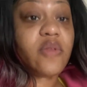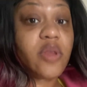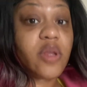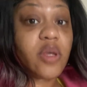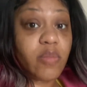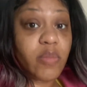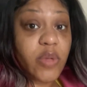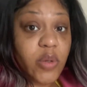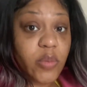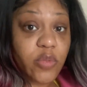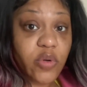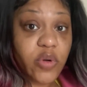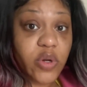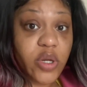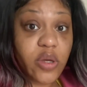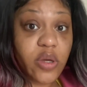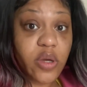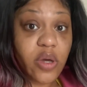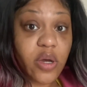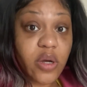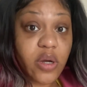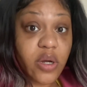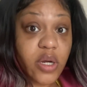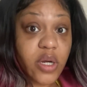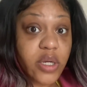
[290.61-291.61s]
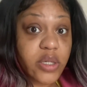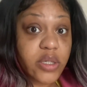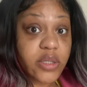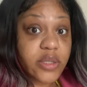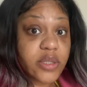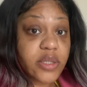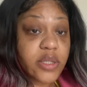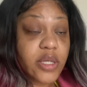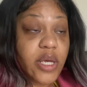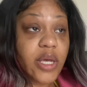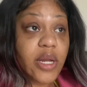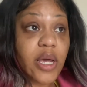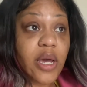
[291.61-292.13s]
the memory cards
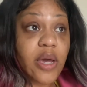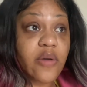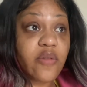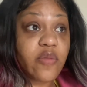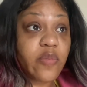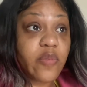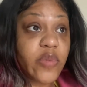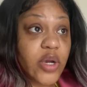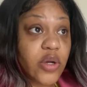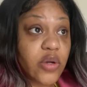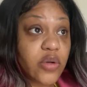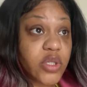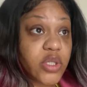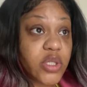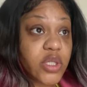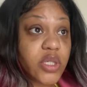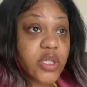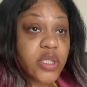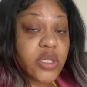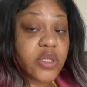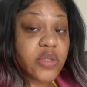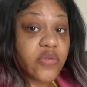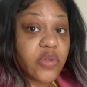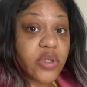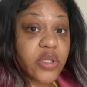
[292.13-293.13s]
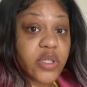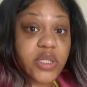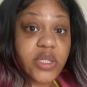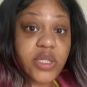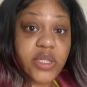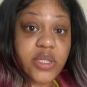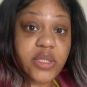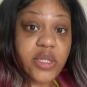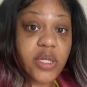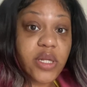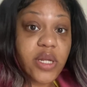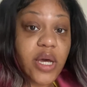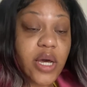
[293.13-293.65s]
that i've purchased for
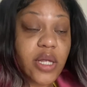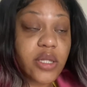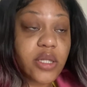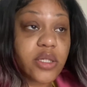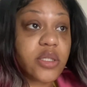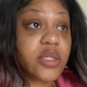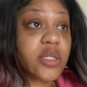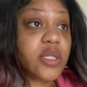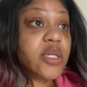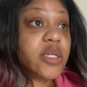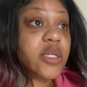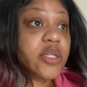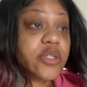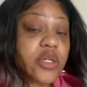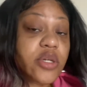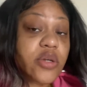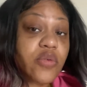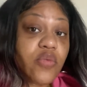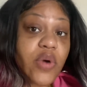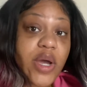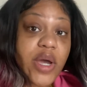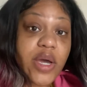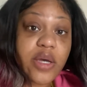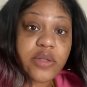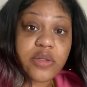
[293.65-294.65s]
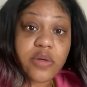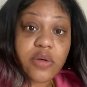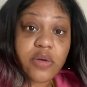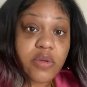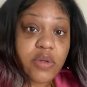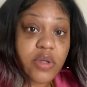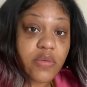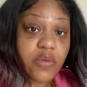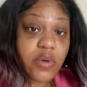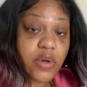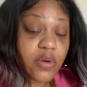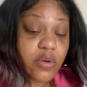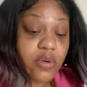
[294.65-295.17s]
60 dollars each and why it's
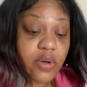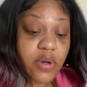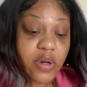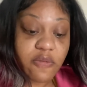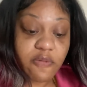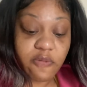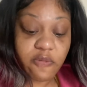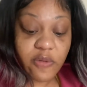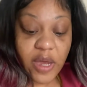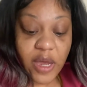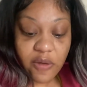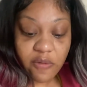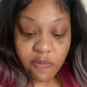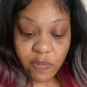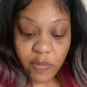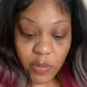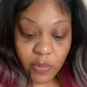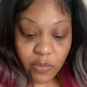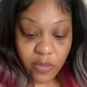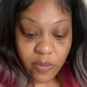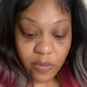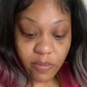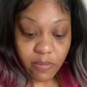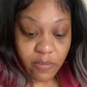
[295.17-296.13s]
only recording five mem